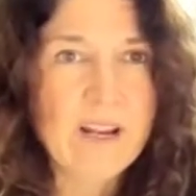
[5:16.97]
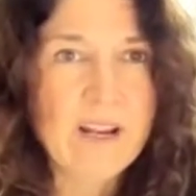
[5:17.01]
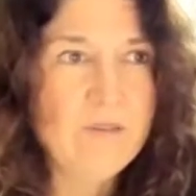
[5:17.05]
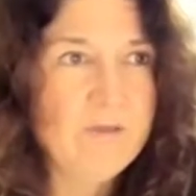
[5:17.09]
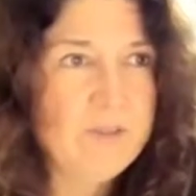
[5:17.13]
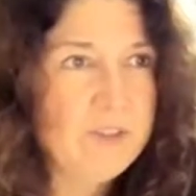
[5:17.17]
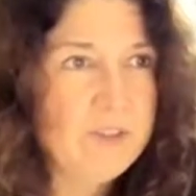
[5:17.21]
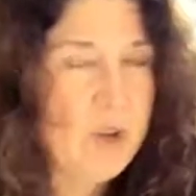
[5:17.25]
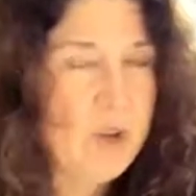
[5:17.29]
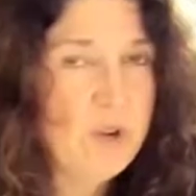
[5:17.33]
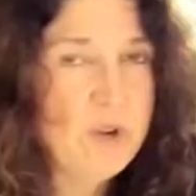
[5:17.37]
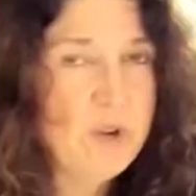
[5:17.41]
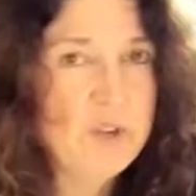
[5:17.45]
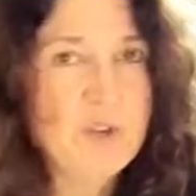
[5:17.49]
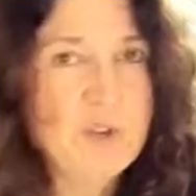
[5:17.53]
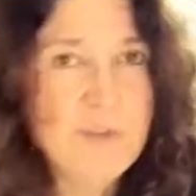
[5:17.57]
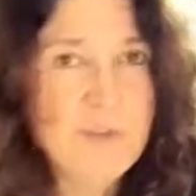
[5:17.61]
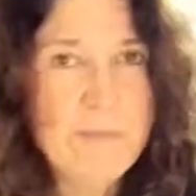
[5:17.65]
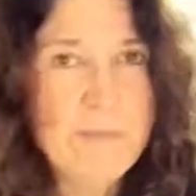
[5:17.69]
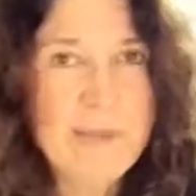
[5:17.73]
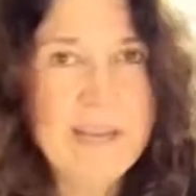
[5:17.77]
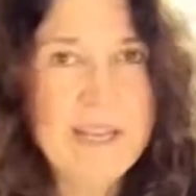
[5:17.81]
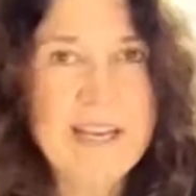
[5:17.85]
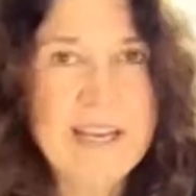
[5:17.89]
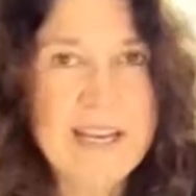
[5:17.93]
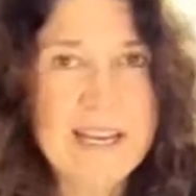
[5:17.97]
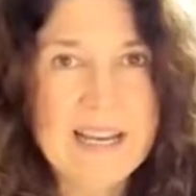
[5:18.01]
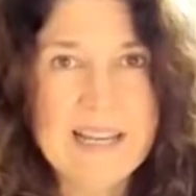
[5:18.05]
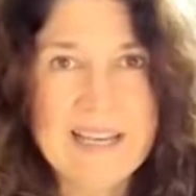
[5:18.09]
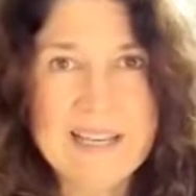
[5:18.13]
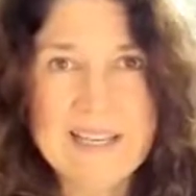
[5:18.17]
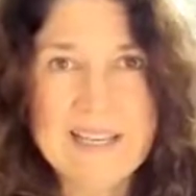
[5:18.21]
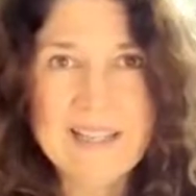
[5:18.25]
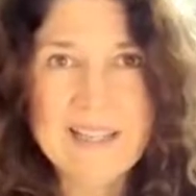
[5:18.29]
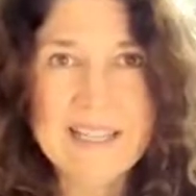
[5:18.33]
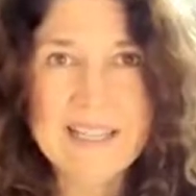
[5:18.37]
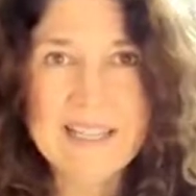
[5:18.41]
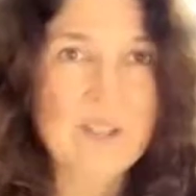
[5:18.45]
If social media
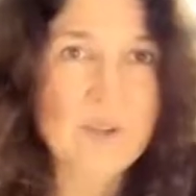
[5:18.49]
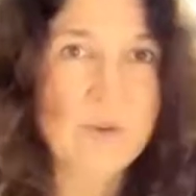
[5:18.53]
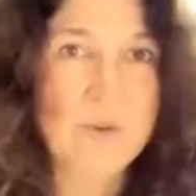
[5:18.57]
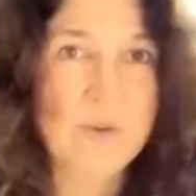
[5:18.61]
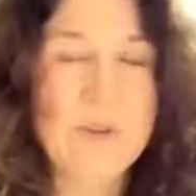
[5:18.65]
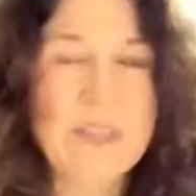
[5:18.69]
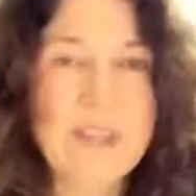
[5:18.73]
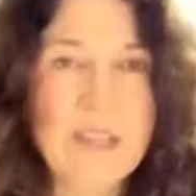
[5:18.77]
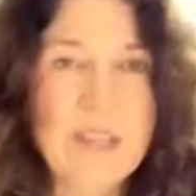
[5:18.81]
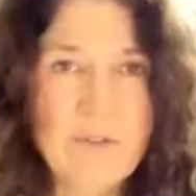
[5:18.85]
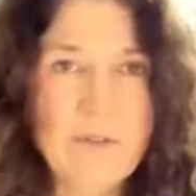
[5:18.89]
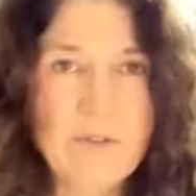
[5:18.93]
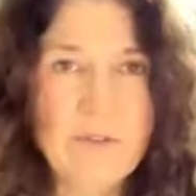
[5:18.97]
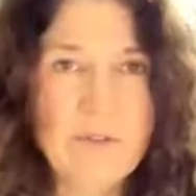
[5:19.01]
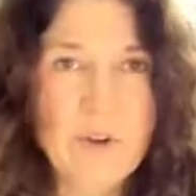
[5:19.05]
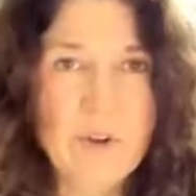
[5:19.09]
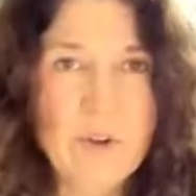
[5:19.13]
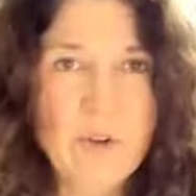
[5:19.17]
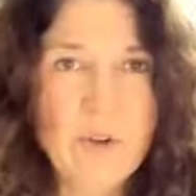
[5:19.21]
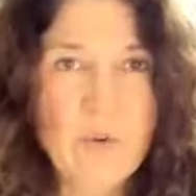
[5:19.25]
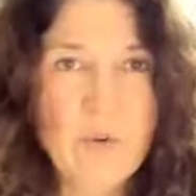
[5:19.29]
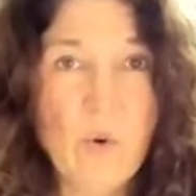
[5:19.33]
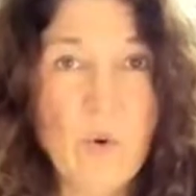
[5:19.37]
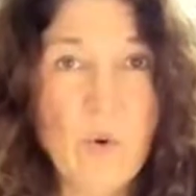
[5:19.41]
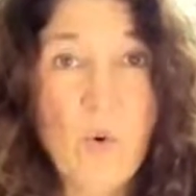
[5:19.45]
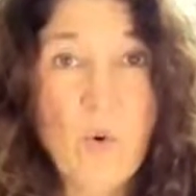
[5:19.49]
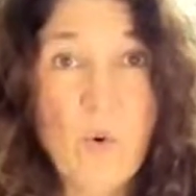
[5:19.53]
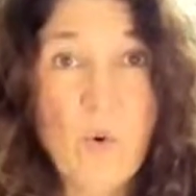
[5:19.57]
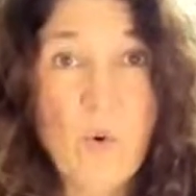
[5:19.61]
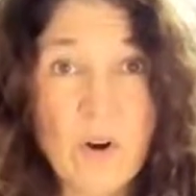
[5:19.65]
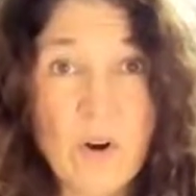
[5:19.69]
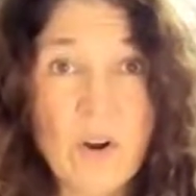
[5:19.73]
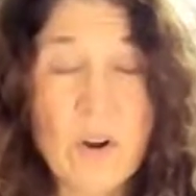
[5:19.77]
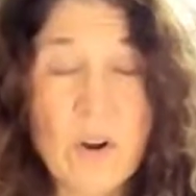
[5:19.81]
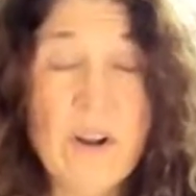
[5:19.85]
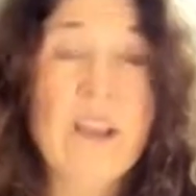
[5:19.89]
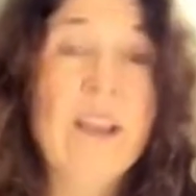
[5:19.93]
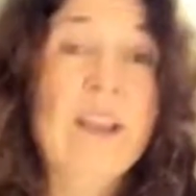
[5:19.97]
isn't doing that for you,
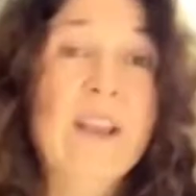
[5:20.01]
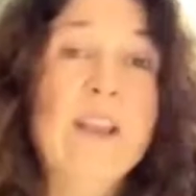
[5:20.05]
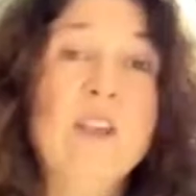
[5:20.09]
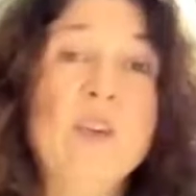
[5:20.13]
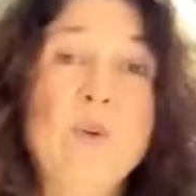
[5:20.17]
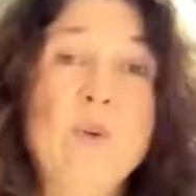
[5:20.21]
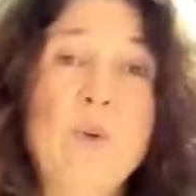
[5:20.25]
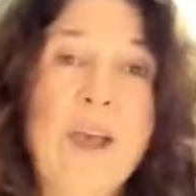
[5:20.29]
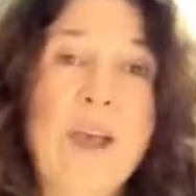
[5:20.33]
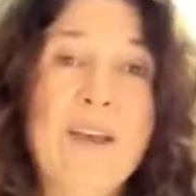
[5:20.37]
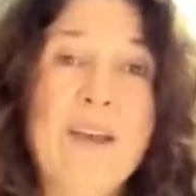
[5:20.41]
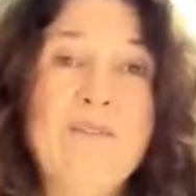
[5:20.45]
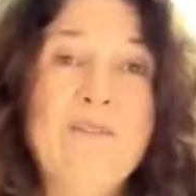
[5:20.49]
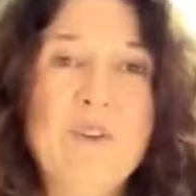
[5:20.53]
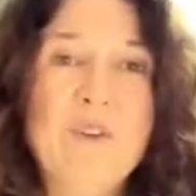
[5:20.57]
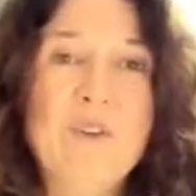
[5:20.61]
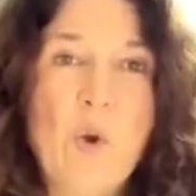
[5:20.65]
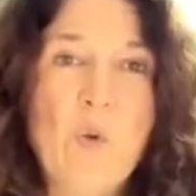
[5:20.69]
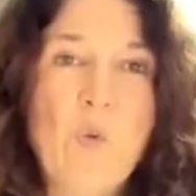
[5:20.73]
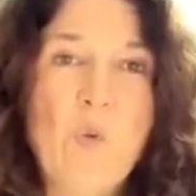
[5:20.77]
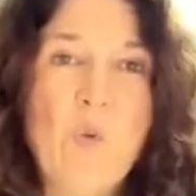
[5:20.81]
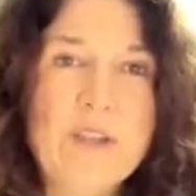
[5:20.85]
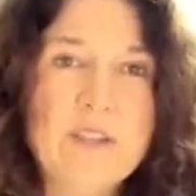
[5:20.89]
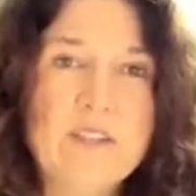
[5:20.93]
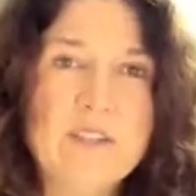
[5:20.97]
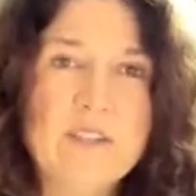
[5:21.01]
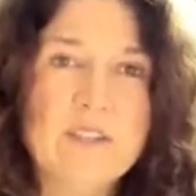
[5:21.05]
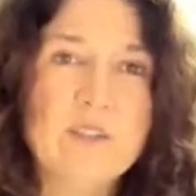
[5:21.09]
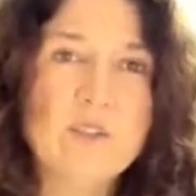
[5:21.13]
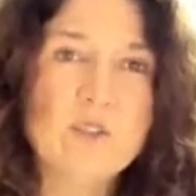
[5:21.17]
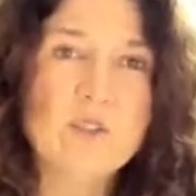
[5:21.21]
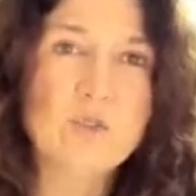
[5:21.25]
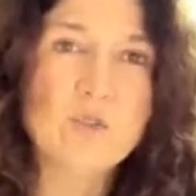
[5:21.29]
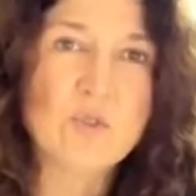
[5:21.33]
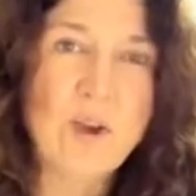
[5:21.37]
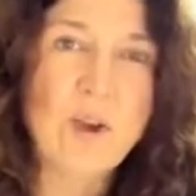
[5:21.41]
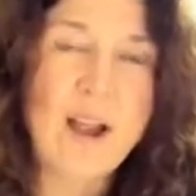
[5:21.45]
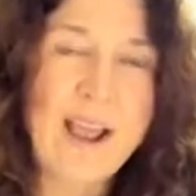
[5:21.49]
or you have no way to
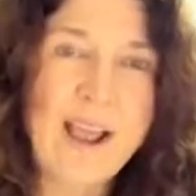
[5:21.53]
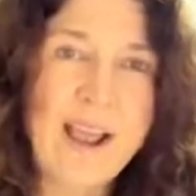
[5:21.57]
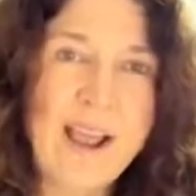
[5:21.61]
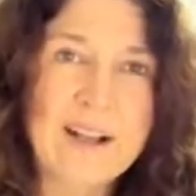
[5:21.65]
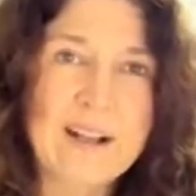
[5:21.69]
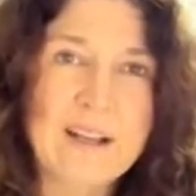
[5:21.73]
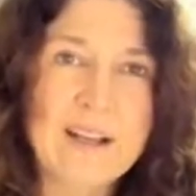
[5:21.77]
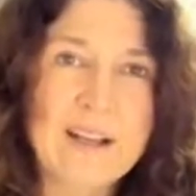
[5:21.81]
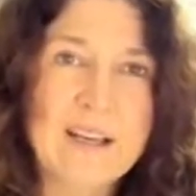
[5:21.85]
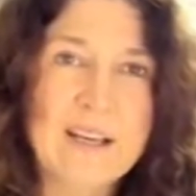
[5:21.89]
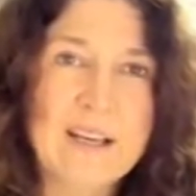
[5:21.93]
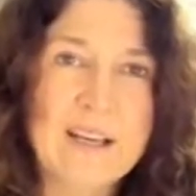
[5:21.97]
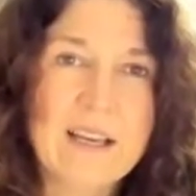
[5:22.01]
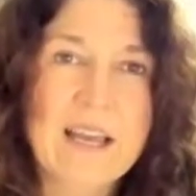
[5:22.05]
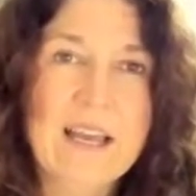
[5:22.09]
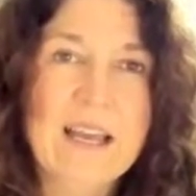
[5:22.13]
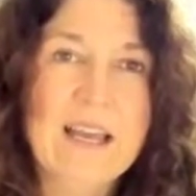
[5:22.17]
track